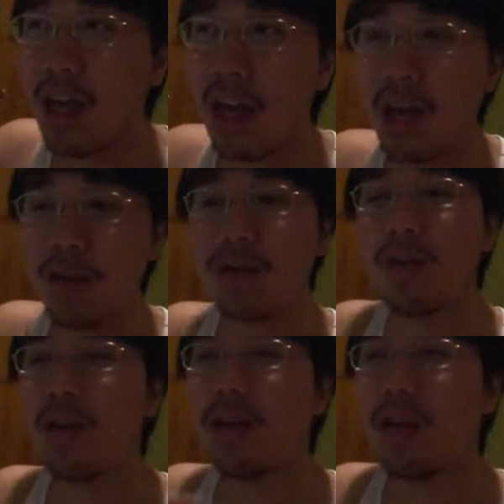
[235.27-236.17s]
and
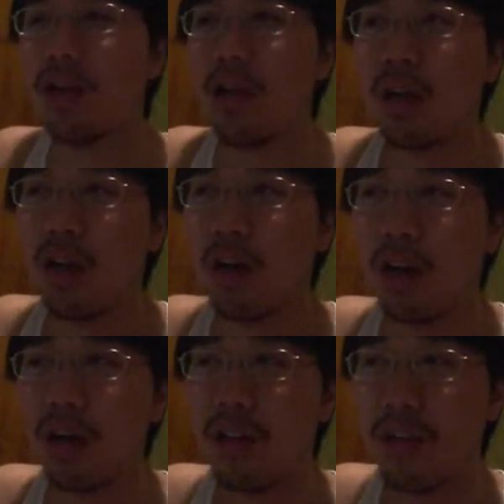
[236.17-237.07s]

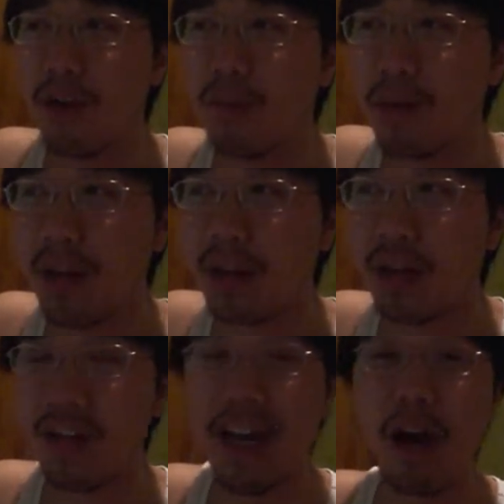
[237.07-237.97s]
uh, their
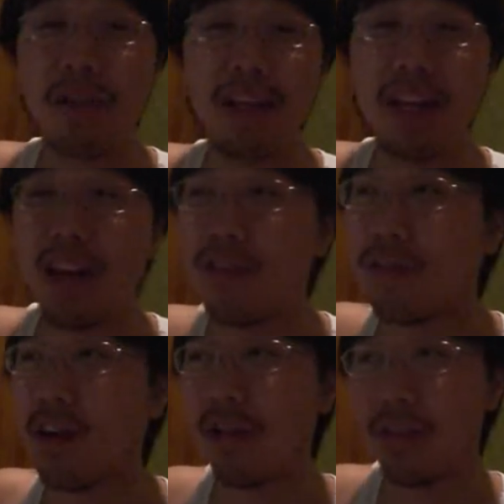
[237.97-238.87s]
brother and how they get
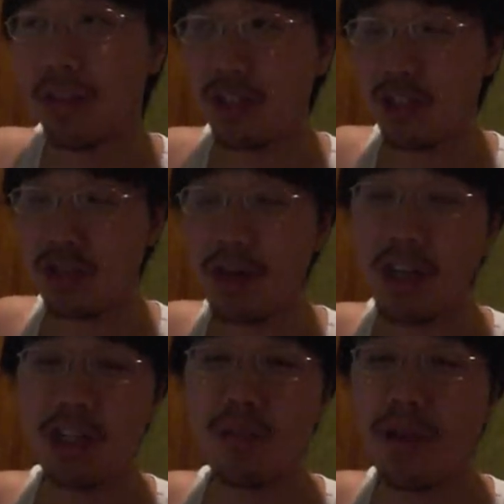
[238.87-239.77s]
involved in this strange